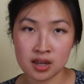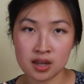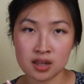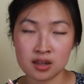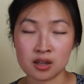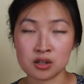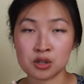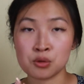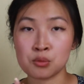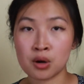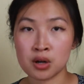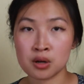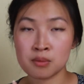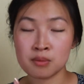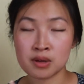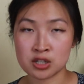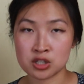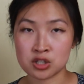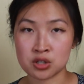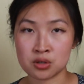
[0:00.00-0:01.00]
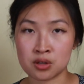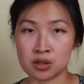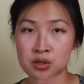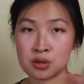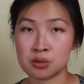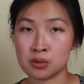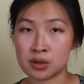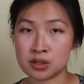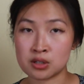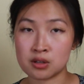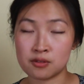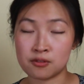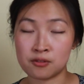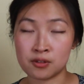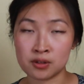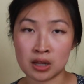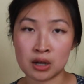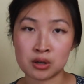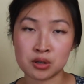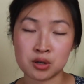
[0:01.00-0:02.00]
then you want to make sure that you
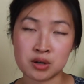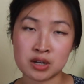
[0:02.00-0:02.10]
fill out your